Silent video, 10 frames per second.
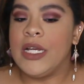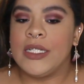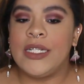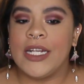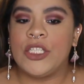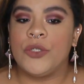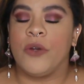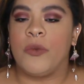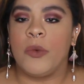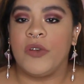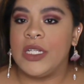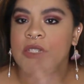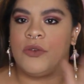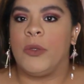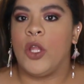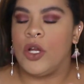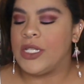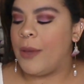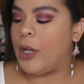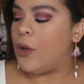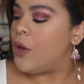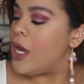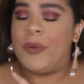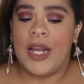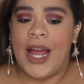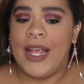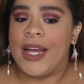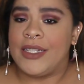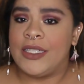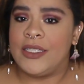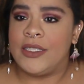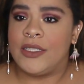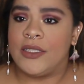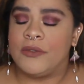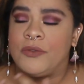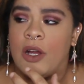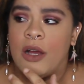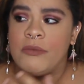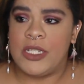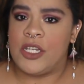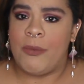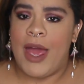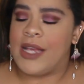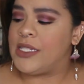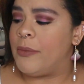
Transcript: The next two are from a release from a long time ago, but I got these from TJ Maxx.